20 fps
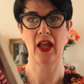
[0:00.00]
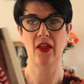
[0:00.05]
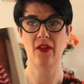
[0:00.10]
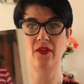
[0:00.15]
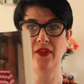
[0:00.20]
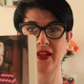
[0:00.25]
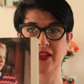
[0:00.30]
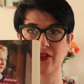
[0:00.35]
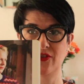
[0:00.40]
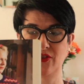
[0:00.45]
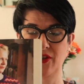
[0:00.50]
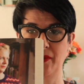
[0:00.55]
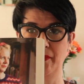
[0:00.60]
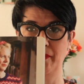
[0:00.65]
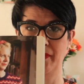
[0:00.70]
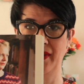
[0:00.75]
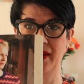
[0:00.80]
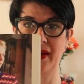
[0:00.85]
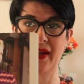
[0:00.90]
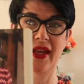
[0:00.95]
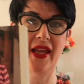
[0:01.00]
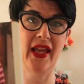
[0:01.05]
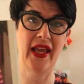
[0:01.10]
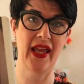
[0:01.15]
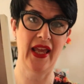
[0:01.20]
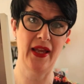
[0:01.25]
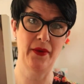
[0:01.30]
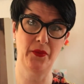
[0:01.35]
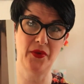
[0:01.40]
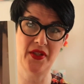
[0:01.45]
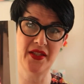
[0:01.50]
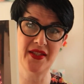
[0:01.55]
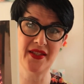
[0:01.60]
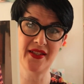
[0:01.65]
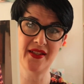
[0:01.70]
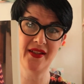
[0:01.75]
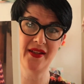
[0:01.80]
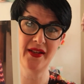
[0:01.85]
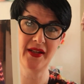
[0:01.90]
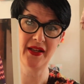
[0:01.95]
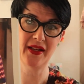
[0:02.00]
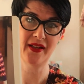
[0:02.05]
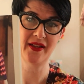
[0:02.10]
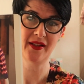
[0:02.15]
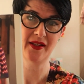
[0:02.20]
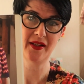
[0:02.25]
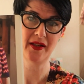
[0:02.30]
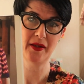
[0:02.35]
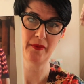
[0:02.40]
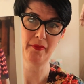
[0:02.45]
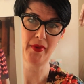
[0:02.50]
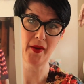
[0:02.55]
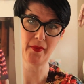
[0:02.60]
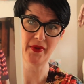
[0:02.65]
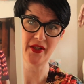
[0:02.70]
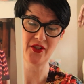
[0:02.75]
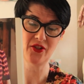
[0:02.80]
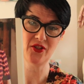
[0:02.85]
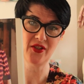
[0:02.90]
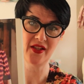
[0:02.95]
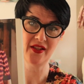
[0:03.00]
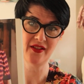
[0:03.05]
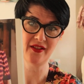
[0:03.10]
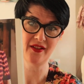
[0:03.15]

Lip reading: This jumper. It was published in